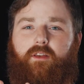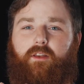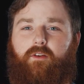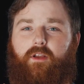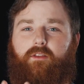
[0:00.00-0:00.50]

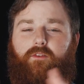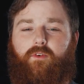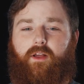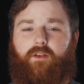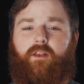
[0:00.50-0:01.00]
degrees
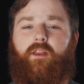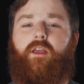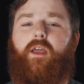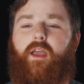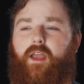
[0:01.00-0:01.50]
around it,
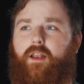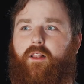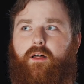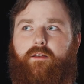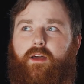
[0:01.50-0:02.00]
and a
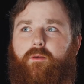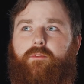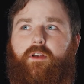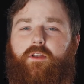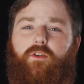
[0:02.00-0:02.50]
lot of times
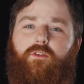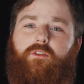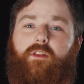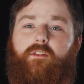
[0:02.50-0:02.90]
they're used in